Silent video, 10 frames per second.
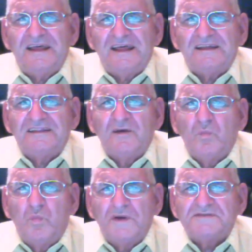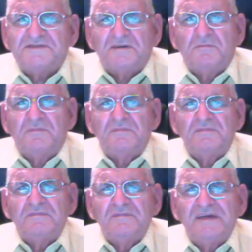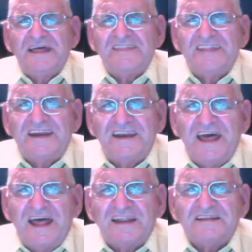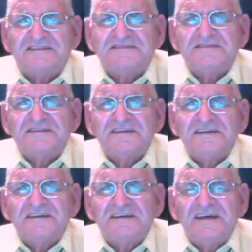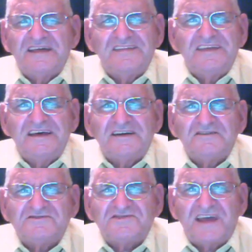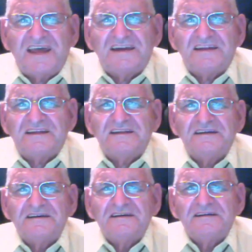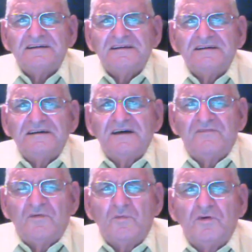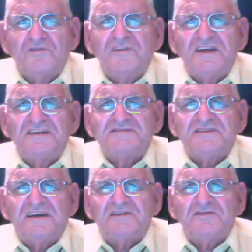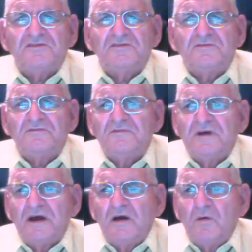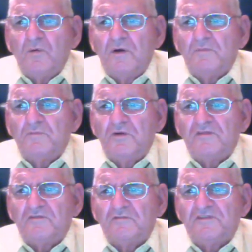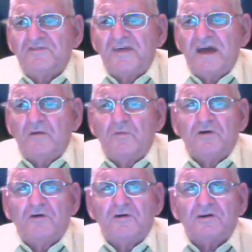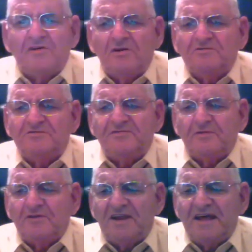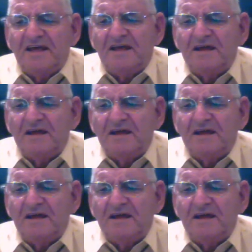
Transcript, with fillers: And the wisdom and the knowledge and the understanding of the word that he sent to you. Well, brethren, with that, we're going to close for today.